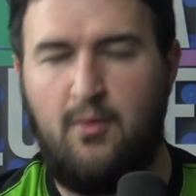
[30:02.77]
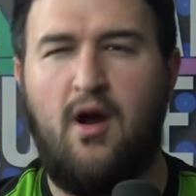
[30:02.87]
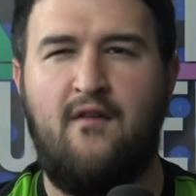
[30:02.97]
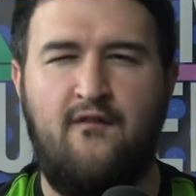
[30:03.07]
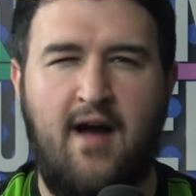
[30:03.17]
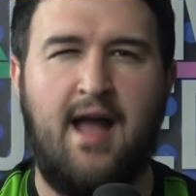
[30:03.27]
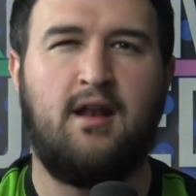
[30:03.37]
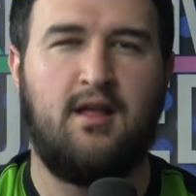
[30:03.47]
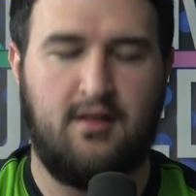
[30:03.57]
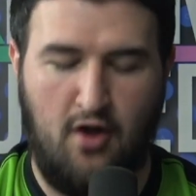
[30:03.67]
be where I
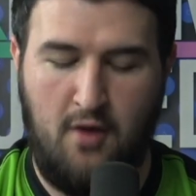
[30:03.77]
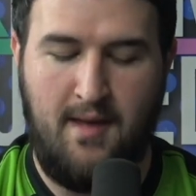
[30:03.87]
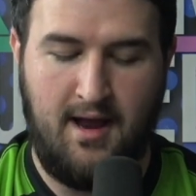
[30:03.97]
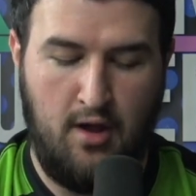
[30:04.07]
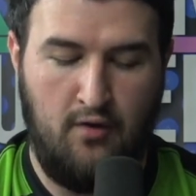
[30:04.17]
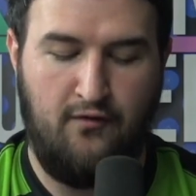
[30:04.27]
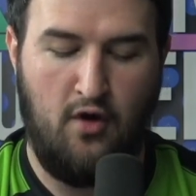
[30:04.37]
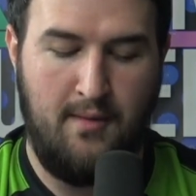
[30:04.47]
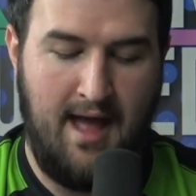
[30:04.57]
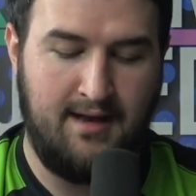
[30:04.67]
finally start my GOAT
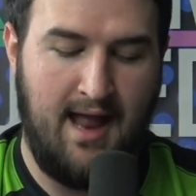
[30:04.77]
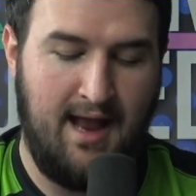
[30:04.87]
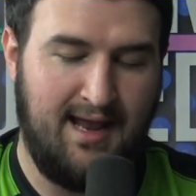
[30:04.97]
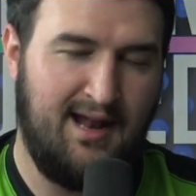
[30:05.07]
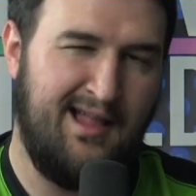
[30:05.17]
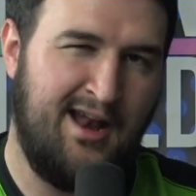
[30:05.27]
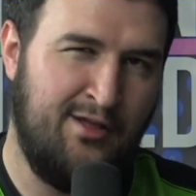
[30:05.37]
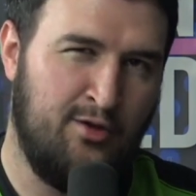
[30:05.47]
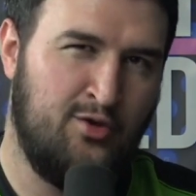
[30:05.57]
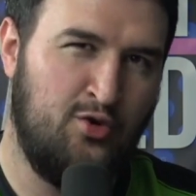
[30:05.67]
format deck. Get a lot of
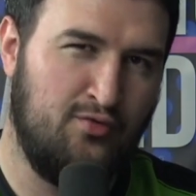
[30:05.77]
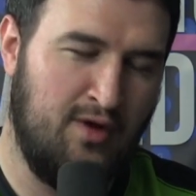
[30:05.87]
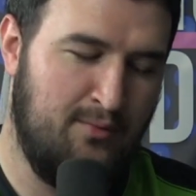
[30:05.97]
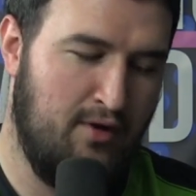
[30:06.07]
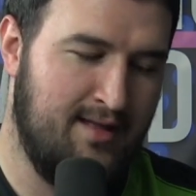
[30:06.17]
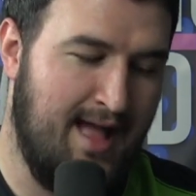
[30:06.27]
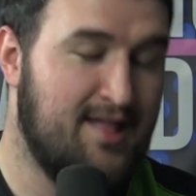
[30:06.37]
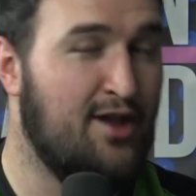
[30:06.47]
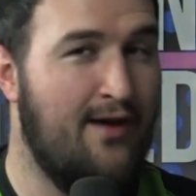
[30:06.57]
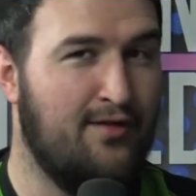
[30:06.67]
those cool reprints. I
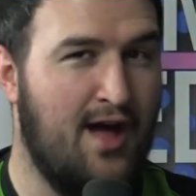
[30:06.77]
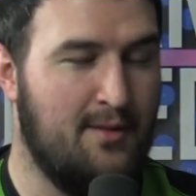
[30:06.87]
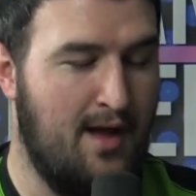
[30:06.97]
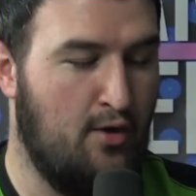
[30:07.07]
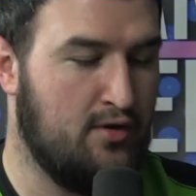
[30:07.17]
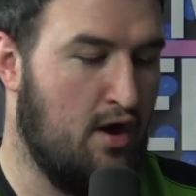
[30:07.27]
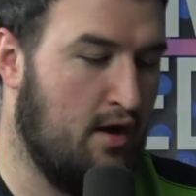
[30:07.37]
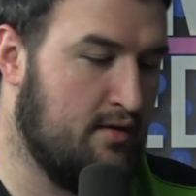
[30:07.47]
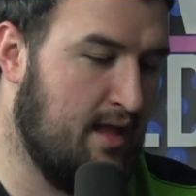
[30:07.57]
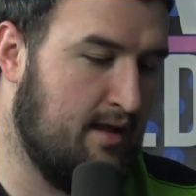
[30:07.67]
still have a lot of my old
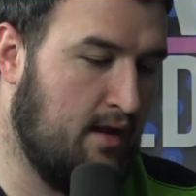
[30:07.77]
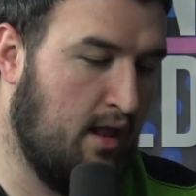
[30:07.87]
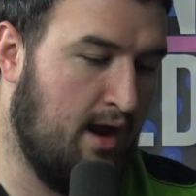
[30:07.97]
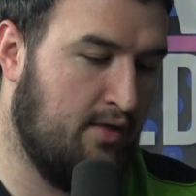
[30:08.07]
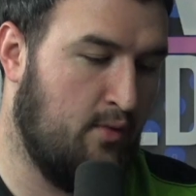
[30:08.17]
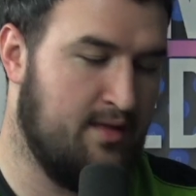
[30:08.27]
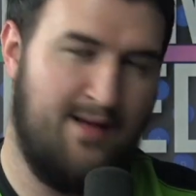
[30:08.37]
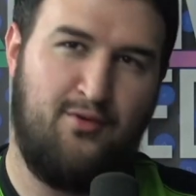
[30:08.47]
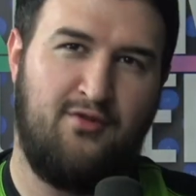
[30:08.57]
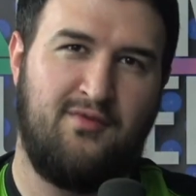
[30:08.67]
cards and a lot of the ones
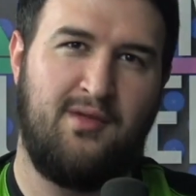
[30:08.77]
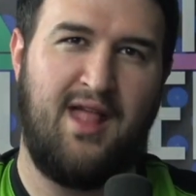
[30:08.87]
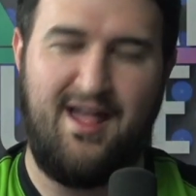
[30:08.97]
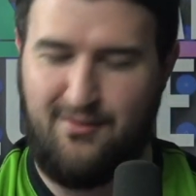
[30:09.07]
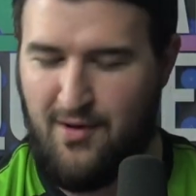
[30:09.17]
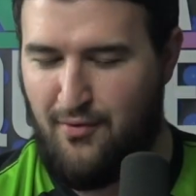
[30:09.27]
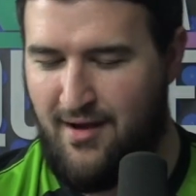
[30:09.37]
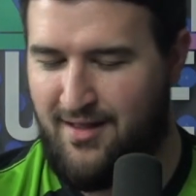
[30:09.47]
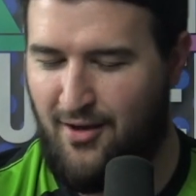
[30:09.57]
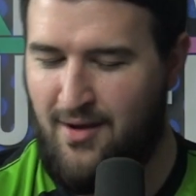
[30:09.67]
I pulled from the last
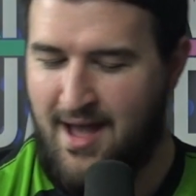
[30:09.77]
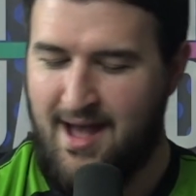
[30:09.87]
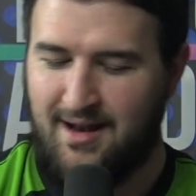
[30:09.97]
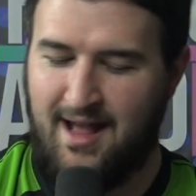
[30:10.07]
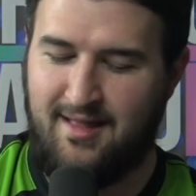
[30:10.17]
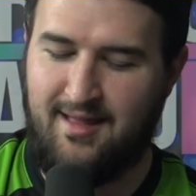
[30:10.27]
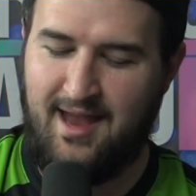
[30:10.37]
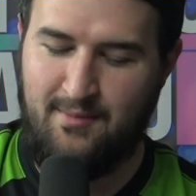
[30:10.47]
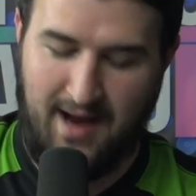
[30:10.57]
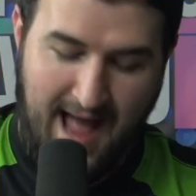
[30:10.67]
reprint. So let's
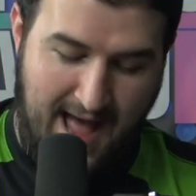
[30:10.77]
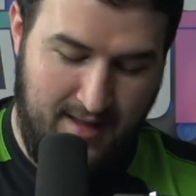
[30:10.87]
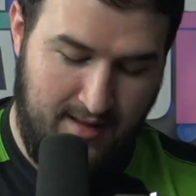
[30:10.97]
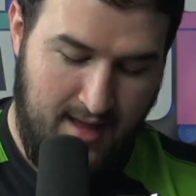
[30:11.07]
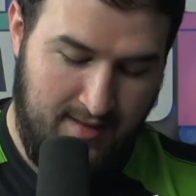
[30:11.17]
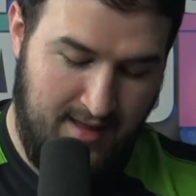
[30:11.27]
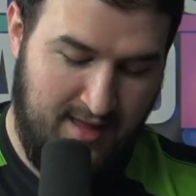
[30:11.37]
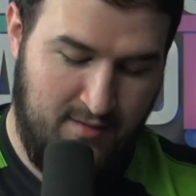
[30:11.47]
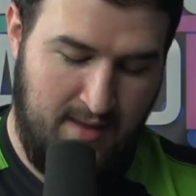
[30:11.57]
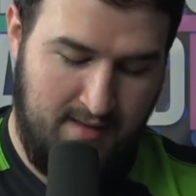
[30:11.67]
see. But guys, this
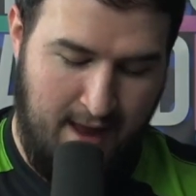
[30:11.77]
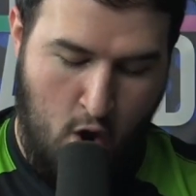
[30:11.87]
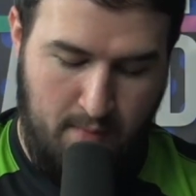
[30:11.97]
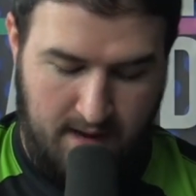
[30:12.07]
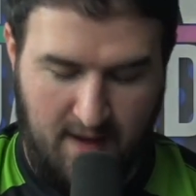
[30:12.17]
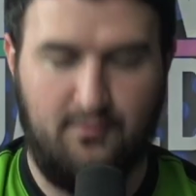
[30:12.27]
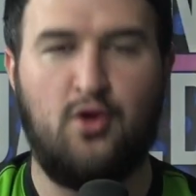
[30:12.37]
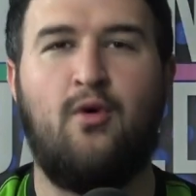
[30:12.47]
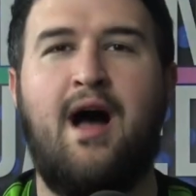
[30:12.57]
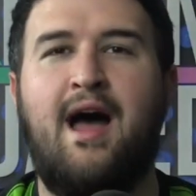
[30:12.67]
has been the opening of
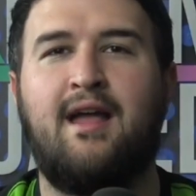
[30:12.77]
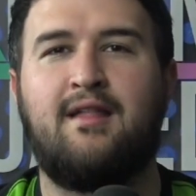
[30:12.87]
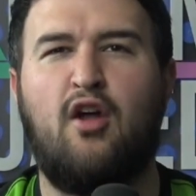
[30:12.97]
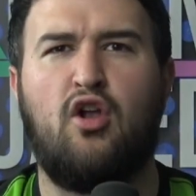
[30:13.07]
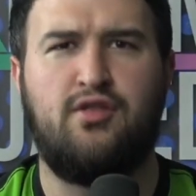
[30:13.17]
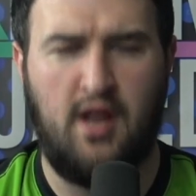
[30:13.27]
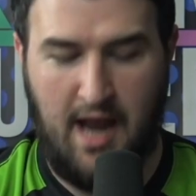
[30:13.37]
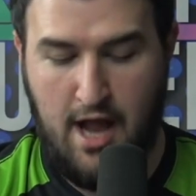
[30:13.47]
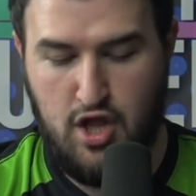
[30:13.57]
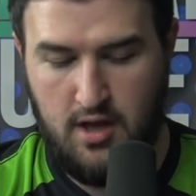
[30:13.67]
Blue Eyes, or the
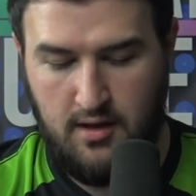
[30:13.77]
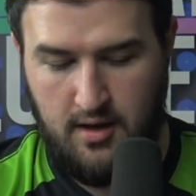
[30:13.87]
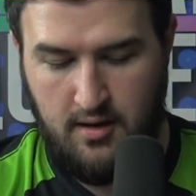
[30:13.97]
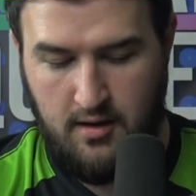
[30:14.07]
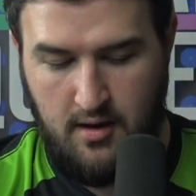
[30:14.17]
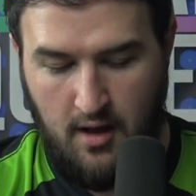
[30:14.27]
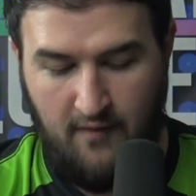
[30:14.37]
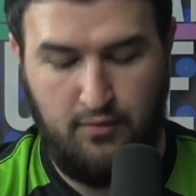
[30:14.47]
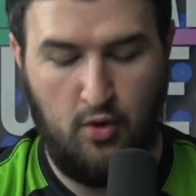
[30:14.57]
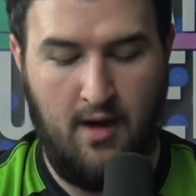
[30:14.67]
legend
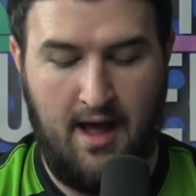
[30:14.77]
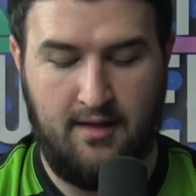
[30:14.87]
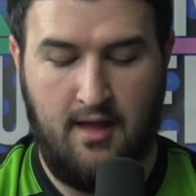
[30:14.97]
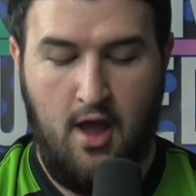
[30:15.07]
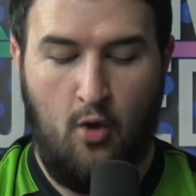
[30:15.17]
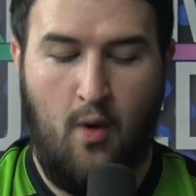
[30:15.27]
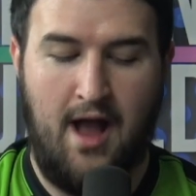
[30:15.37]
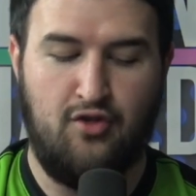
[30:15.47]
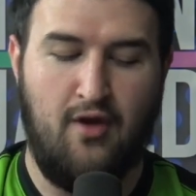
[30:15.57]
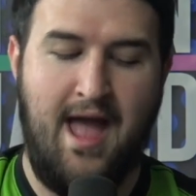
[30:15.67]
of Blue Eyes
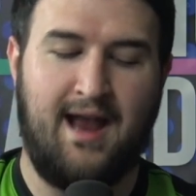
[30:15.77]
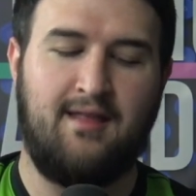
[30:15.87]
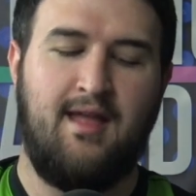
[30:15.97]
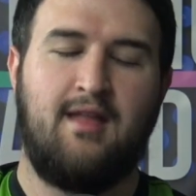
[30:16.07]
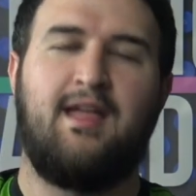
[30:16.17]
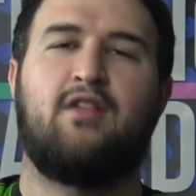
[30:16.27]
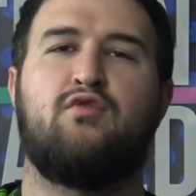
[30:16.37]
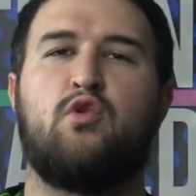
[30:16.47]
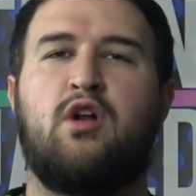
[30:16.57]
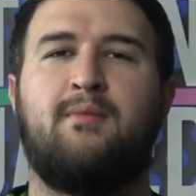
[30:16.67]
White Dragon. Thanks
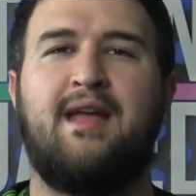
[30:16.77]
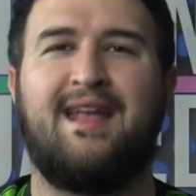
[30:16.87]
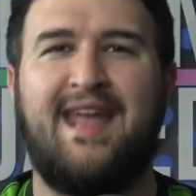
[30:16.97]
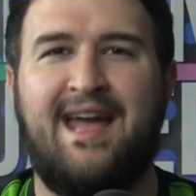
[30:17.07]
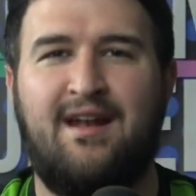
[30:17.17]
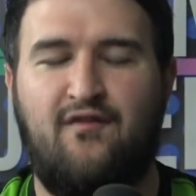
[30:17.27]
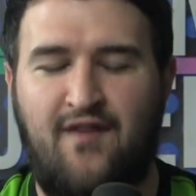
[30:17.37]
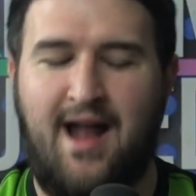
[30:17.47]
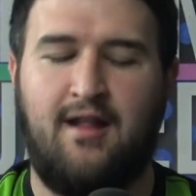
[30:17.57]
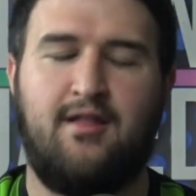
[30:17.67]
for joining me again.
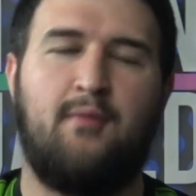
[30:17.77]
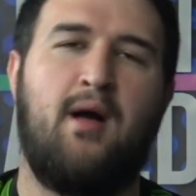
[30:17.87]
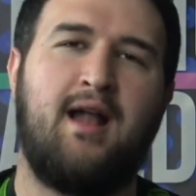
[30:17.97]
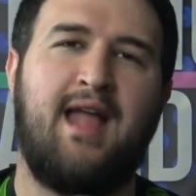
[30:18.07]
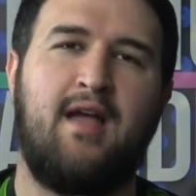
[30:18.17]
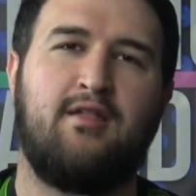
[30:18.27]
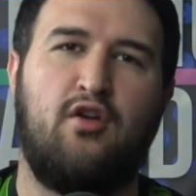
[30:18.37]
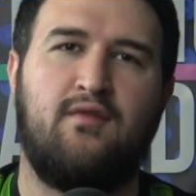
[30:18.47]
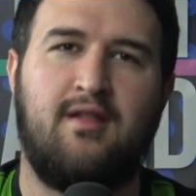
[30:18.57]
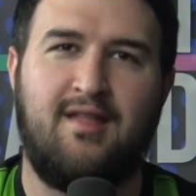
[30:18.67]
Find us on podcast
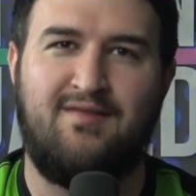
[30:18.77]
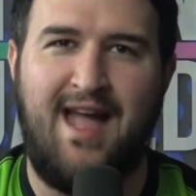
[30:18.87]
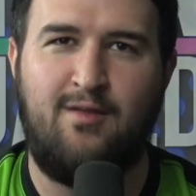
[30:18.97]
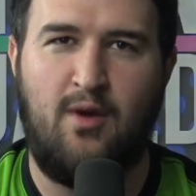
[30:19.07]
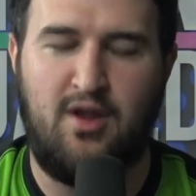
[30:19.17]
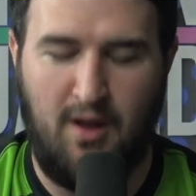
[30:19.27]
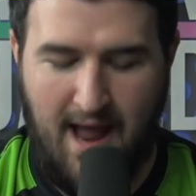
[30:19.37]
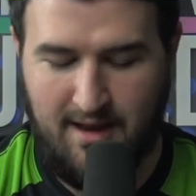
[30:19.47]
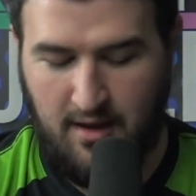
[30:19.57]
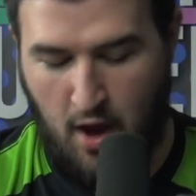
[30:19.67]
services if that's where you
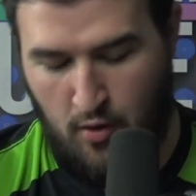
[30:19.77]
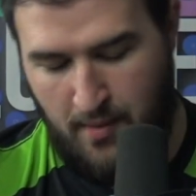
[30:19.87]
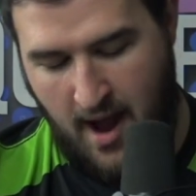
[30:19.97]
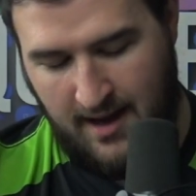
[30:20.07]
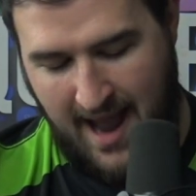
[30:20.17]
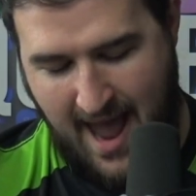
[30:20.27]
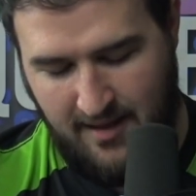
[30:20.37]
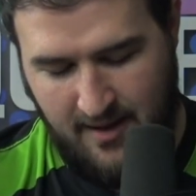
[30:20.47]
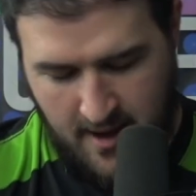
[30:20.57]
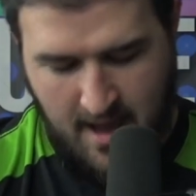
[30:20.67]
like to go podcast.